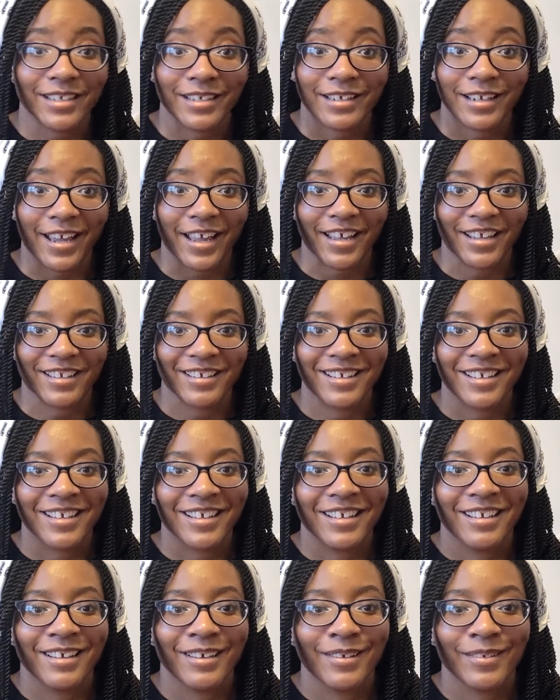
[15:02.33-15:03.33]
yeah.
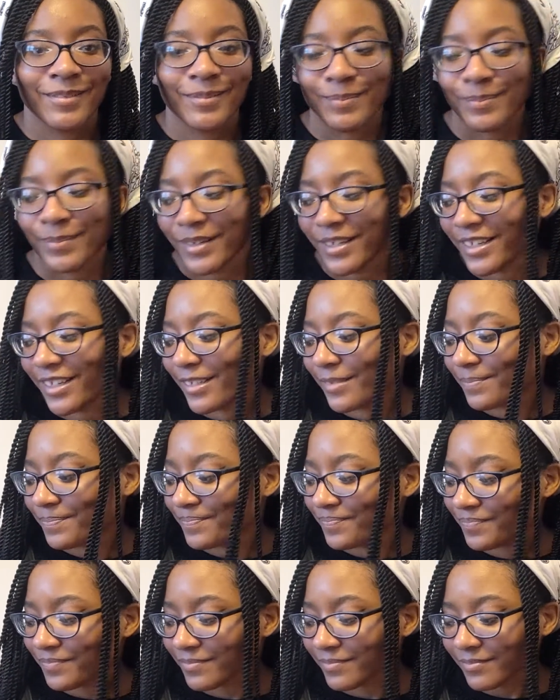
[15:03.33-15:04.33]
But
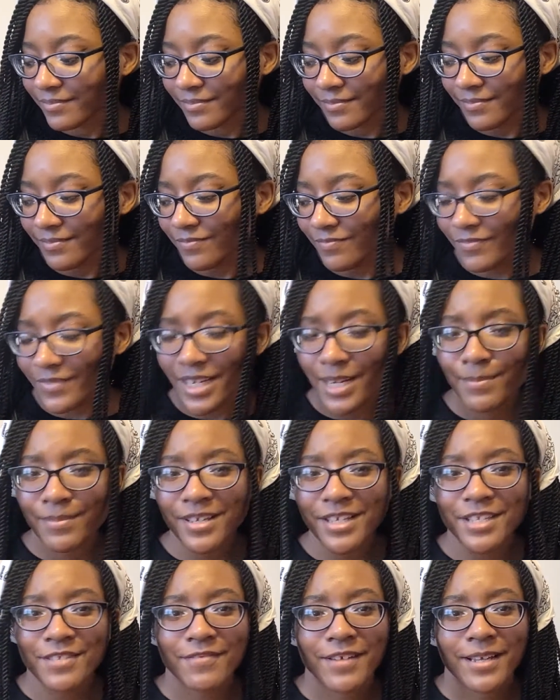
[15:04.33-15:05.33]

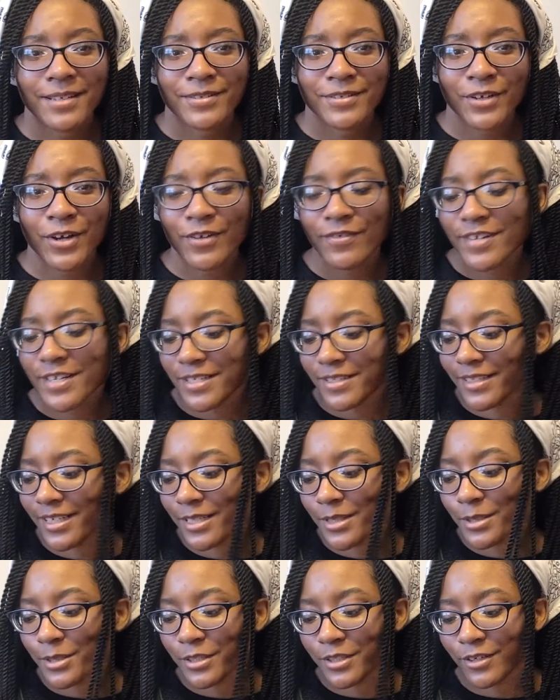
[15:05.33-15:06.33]
next time is always
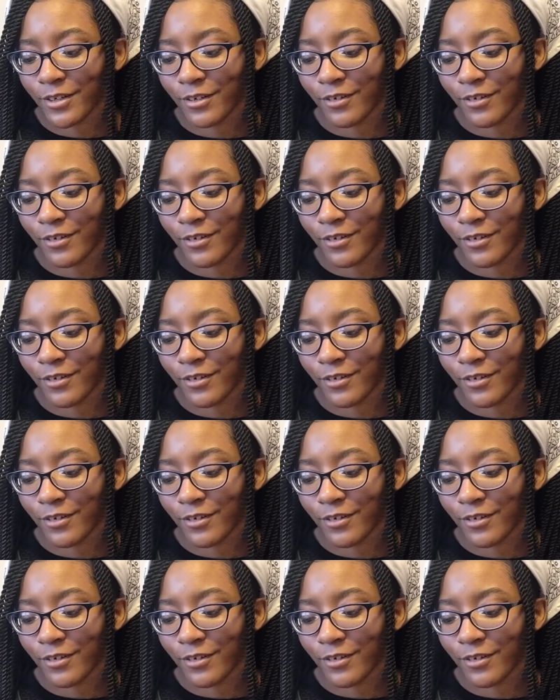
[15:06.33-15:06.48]
next year.